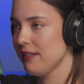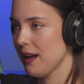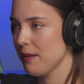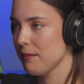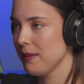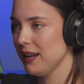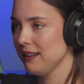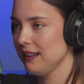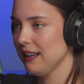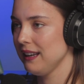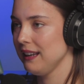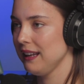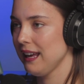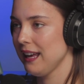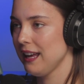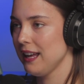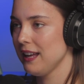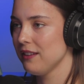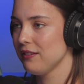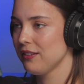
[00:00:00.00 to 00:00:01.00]
that men can
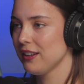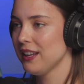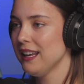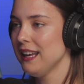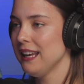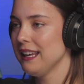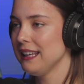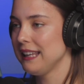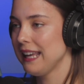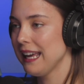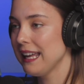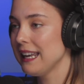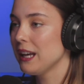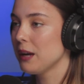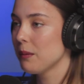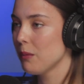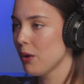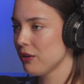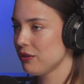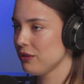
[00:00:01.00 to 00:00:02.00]
give,
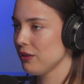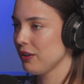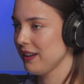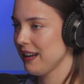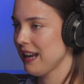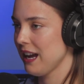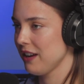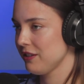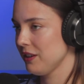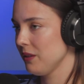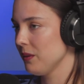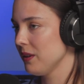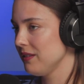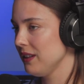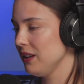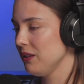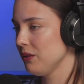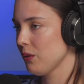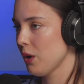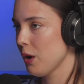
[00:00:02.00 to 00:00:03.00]
getting emotional connection with
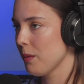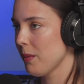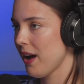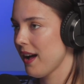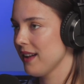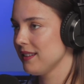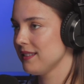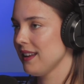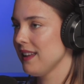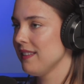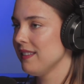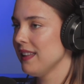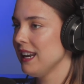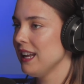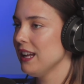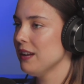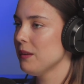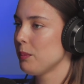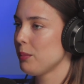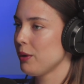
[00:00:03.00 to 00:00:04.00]
these robots, and then
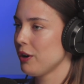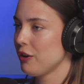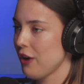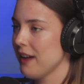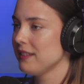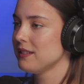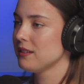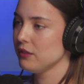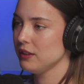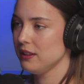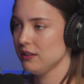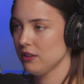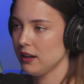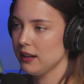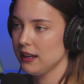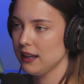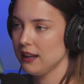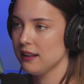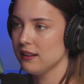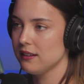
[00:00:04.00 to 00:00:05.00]
it progressively
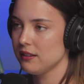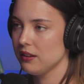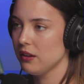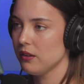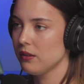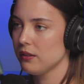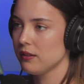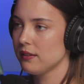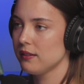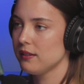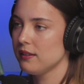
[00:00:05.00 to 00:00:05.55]
turning into